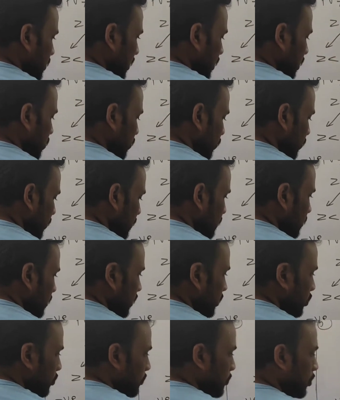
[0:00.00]

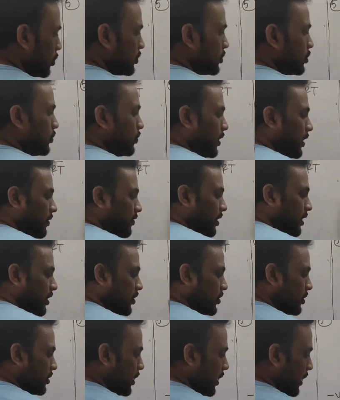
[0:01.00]
continuously show positive
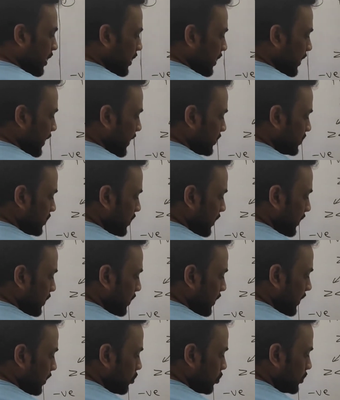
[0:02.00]
deviation. Gas like
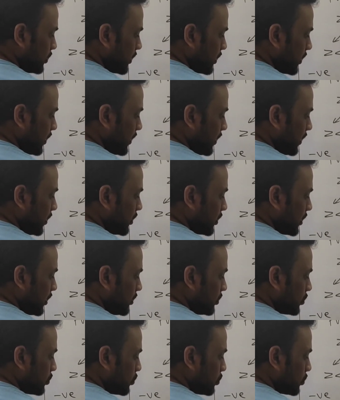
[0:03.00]
nitrogen
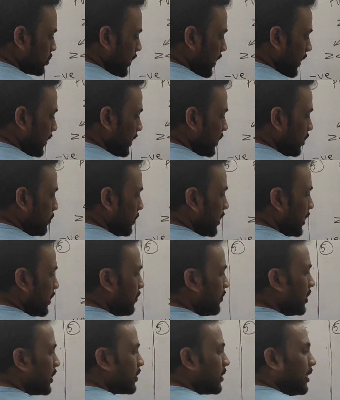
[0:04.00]
initially shows ideal
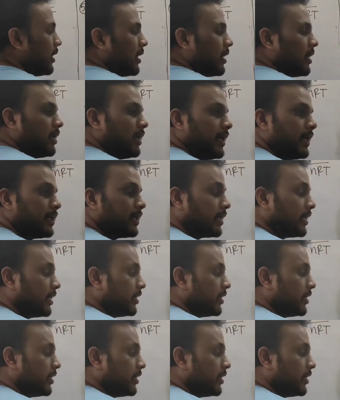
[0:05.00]
behavior, later